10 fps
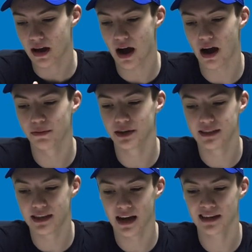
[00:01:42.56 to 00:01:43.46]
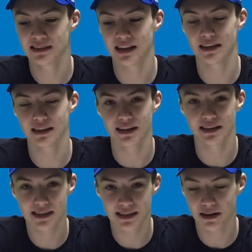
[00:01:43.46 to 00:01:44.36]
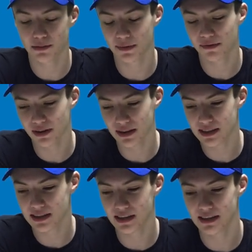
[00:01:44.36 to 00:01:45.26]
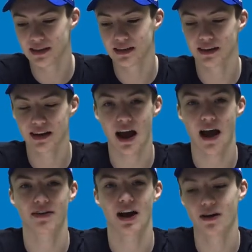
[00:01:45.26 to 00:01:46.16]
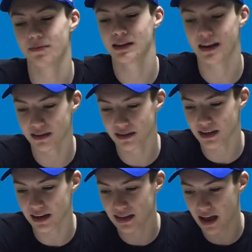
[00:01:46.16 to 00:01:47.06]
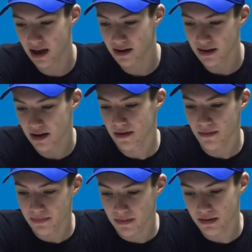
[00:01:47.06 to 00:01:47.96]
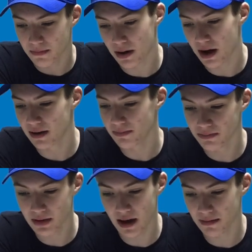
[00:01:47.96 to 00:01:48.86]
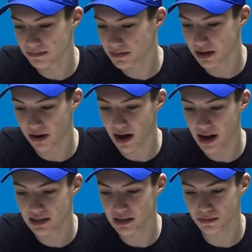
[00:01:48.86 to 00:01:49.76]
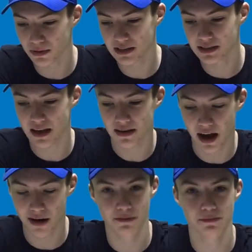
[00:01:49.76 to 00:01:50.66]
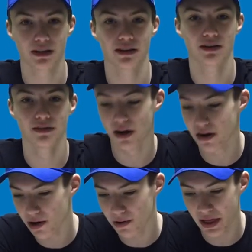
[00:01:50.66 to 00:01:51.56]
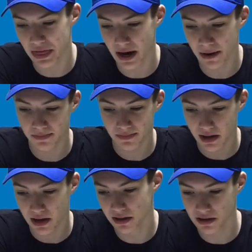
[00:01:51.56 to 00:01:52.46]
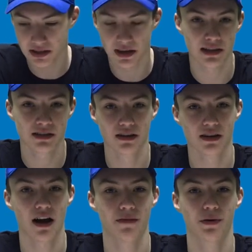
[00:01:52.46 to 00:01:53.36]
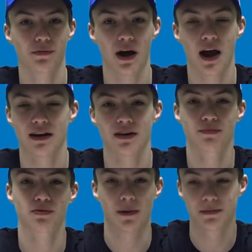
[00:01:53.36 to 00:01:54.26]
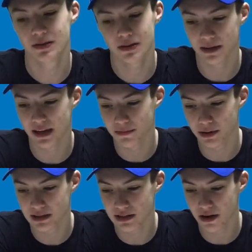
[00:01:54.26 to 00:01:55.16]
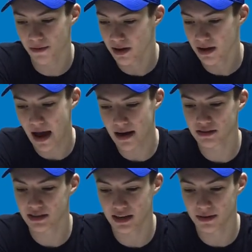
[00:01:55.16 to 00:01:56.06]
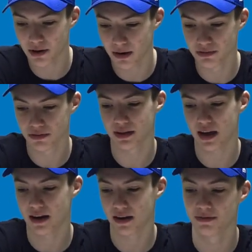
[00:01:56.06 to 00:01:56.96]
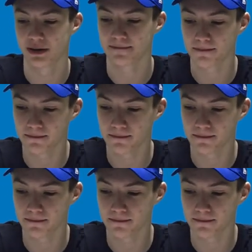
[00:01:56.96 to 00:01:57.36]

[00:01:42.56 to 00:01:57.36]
I would guess that they're gonna stick with for this season. They're gonna have a helmet that looks like that. But yeah, so I just redesigned their helmet, put the new logo on there. It looks nice. Their helmet had no problems to begin with, so I don't see any problems with that helmet.